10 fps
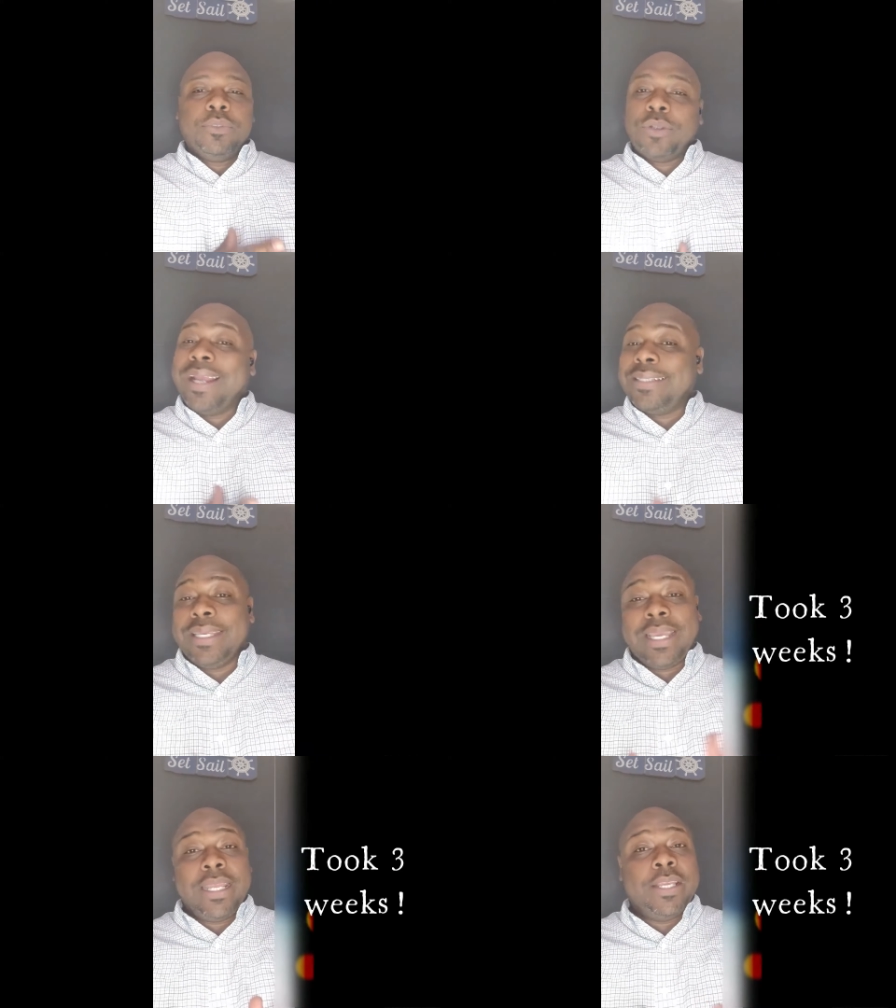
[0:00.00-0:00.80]
trying to
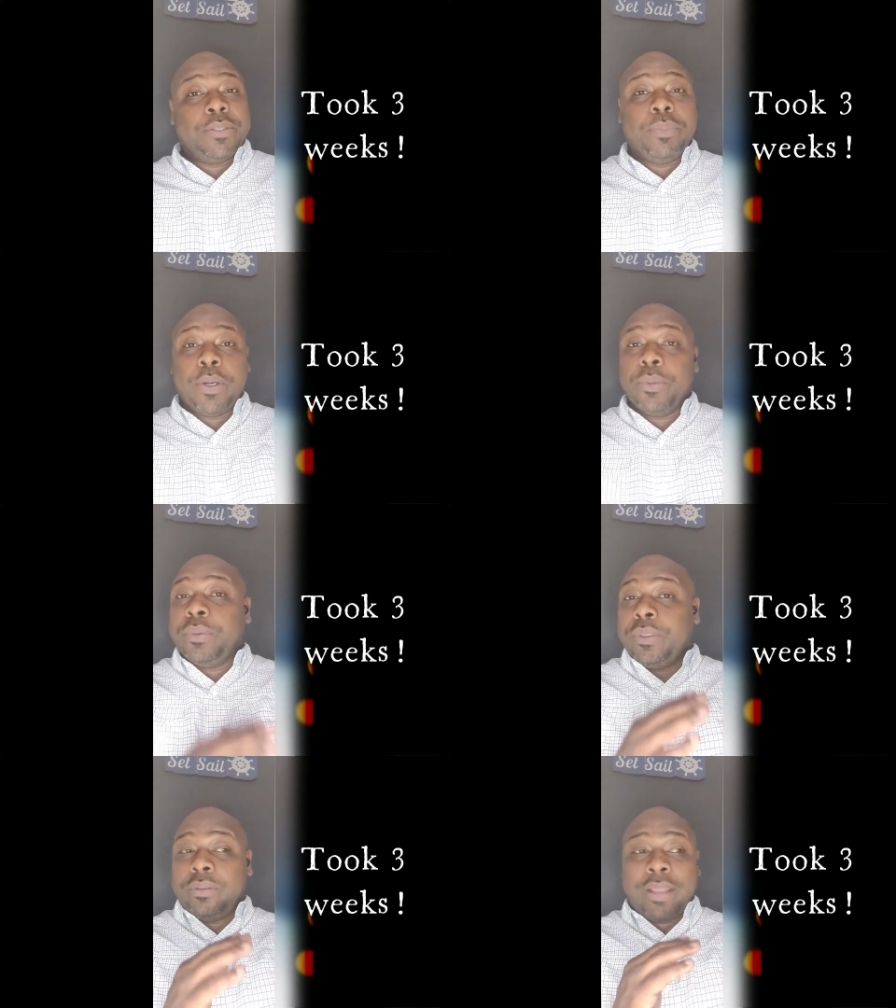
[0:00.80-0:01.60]
get his boat
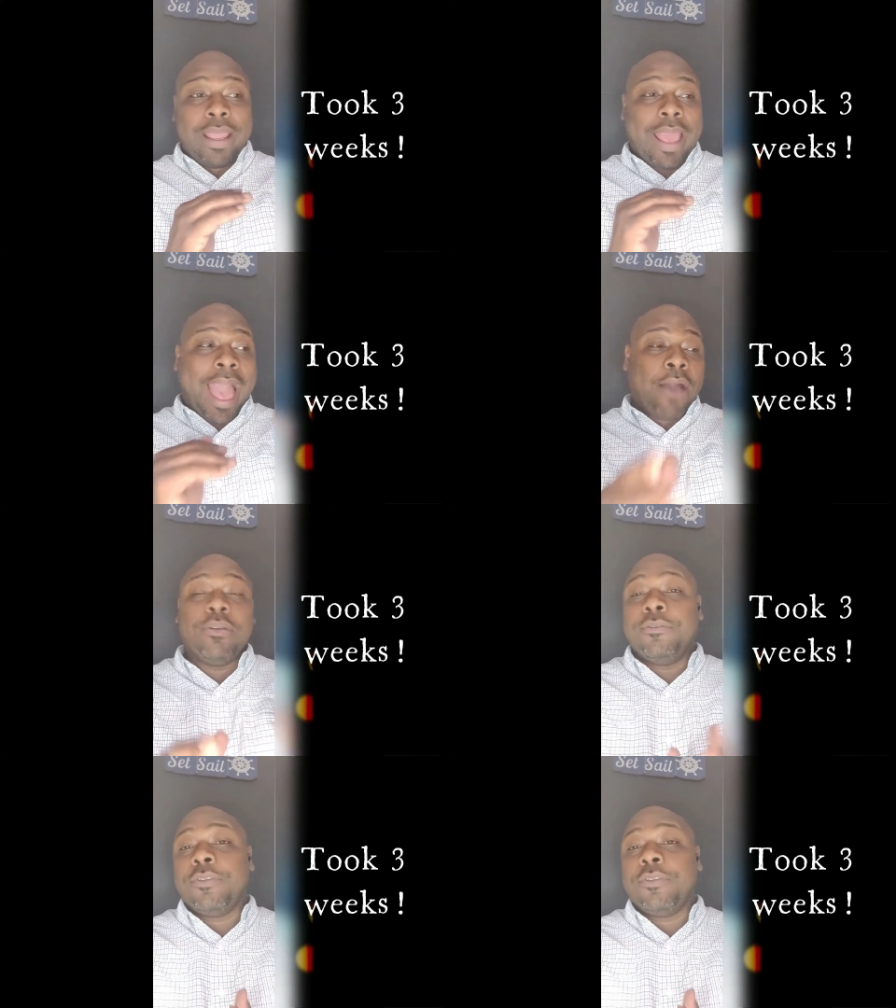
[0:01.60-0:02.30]
like out in